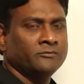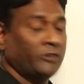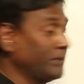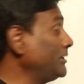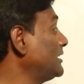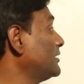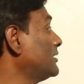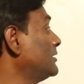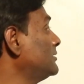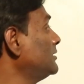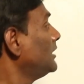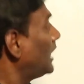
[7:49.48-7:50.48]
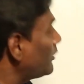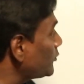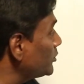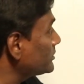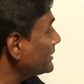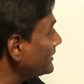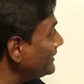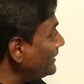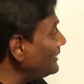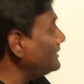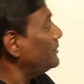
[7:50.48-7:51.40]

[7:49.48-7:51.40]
Why? Because of course clearly